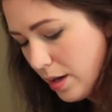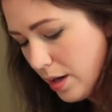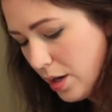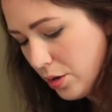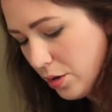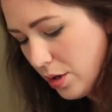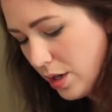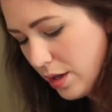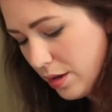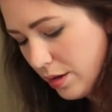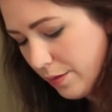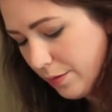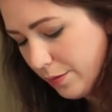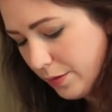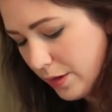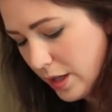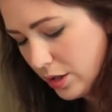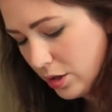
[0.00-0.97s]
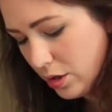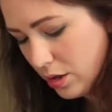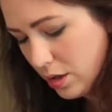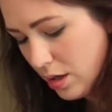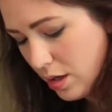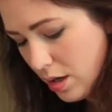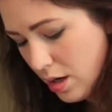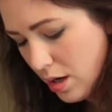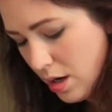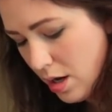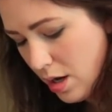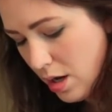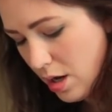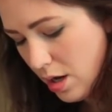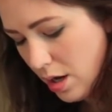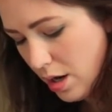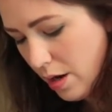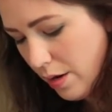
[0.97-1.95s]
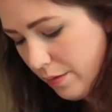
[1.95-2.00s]
underneath the flesh
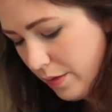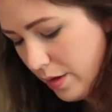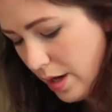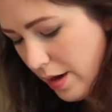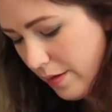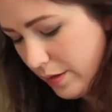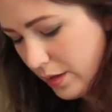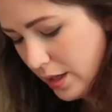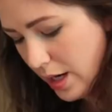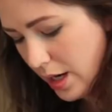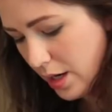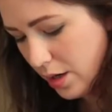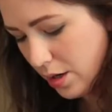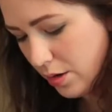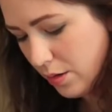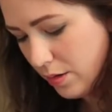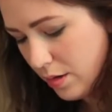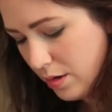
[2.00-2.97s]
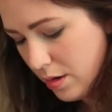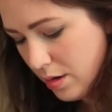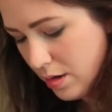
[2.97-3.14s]
of the avocado,